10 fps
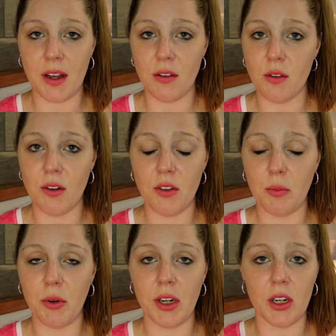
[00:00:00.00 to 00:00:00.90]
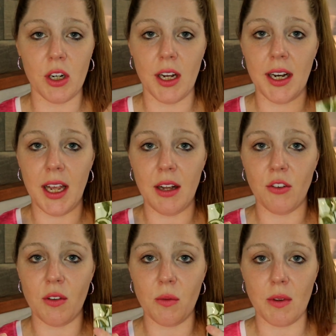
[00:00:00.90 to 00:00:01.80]
as soon as we put it on, it
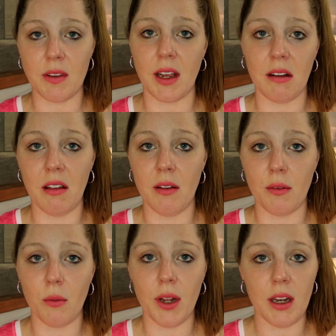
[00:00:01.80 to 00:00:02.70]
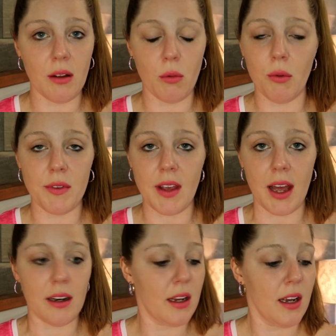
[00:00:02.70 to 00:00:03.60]
just was like, what, what was that?